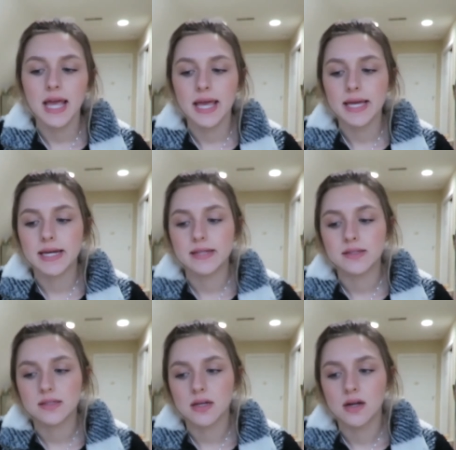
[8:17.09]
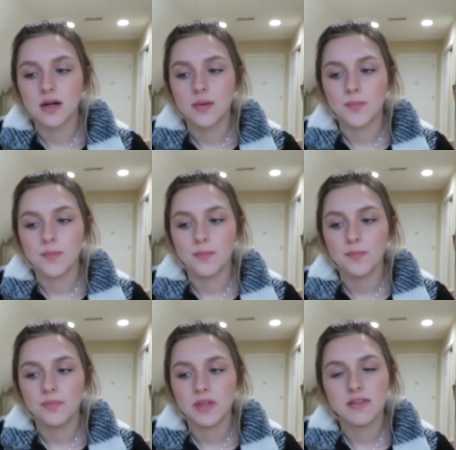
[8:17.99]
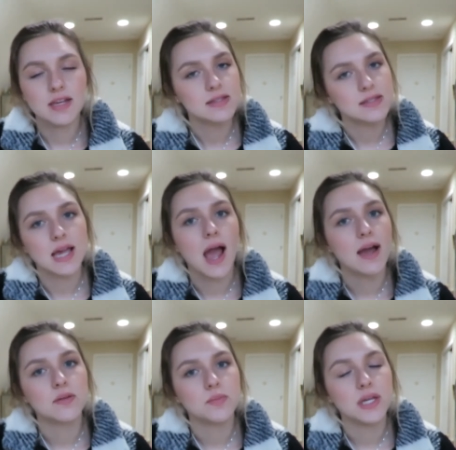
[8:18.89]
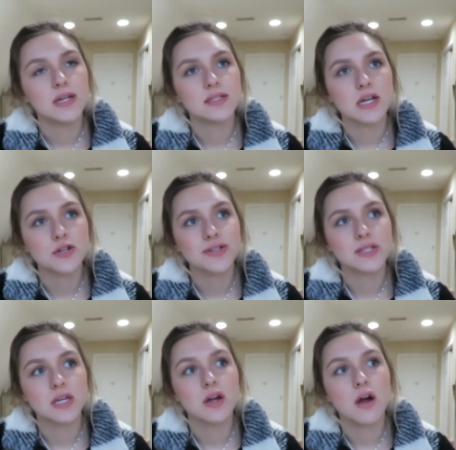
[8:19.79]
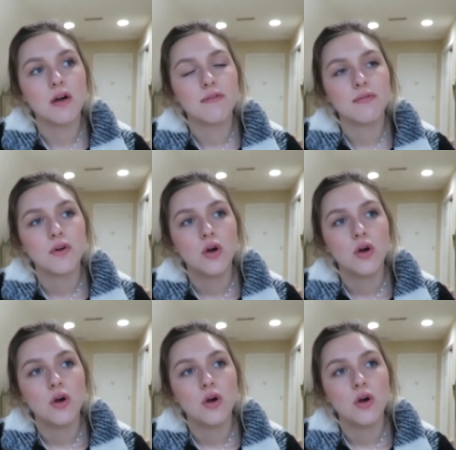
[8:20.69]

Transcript: And um and that's sad because I just think of